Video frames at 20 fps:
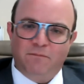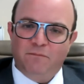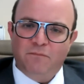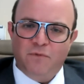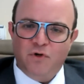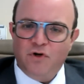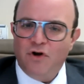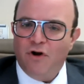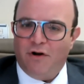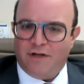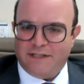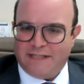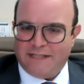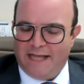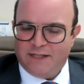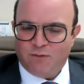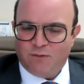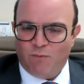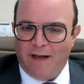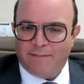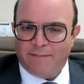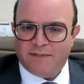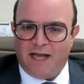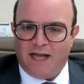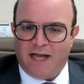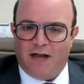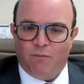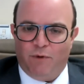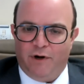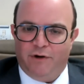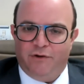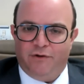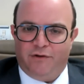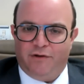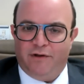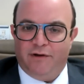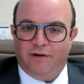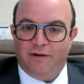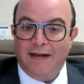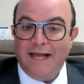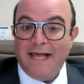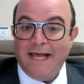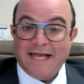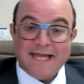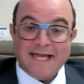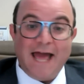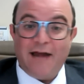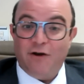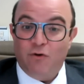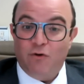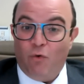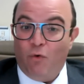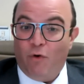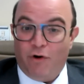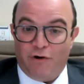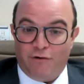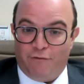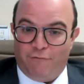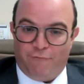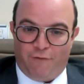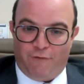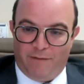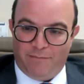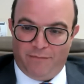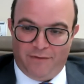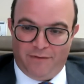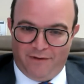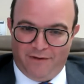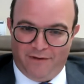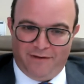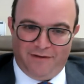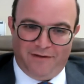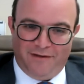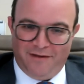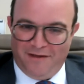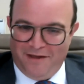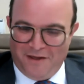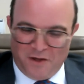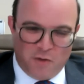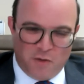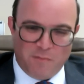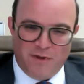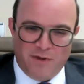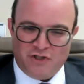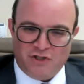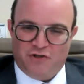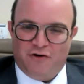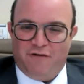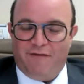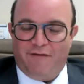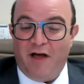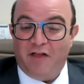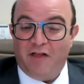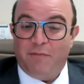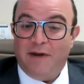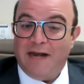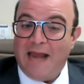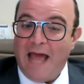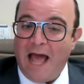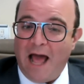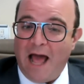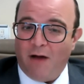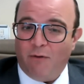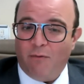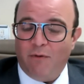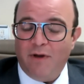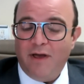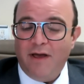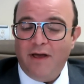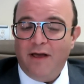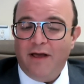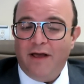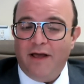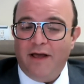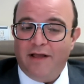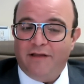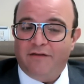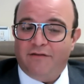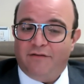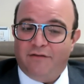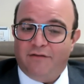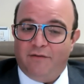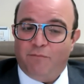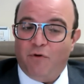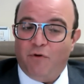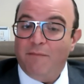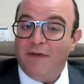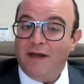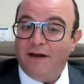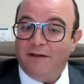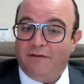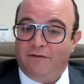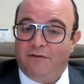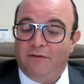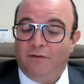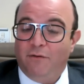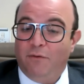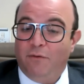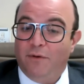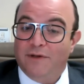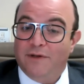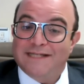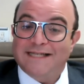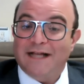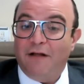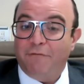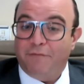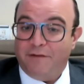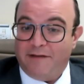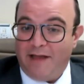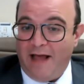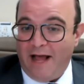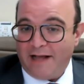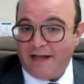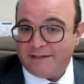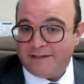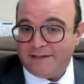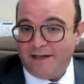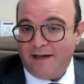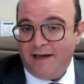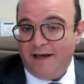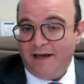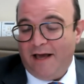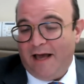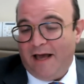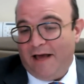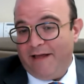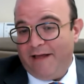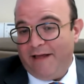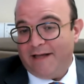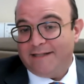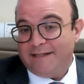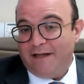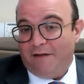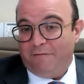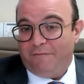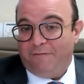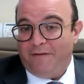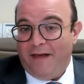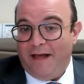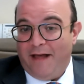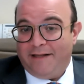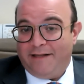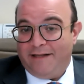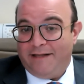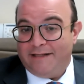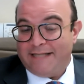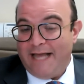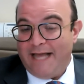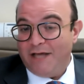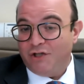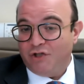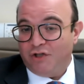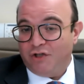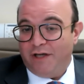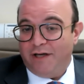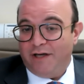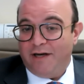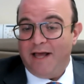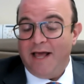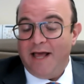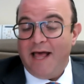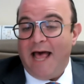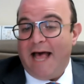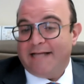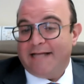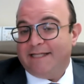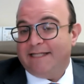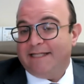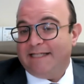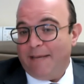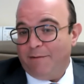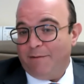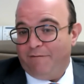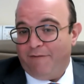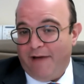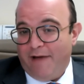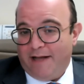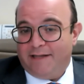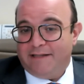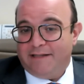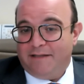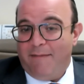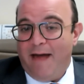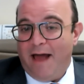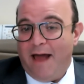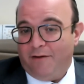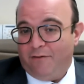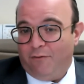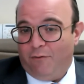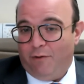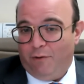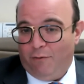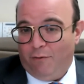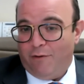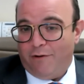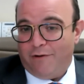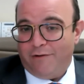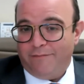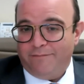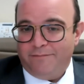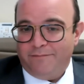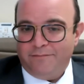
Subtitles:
New York State's website where you can get an order from the Commissioner of Health. But now it's permitted to self-attest. And that self-attestation has the same effect as a mandatory order.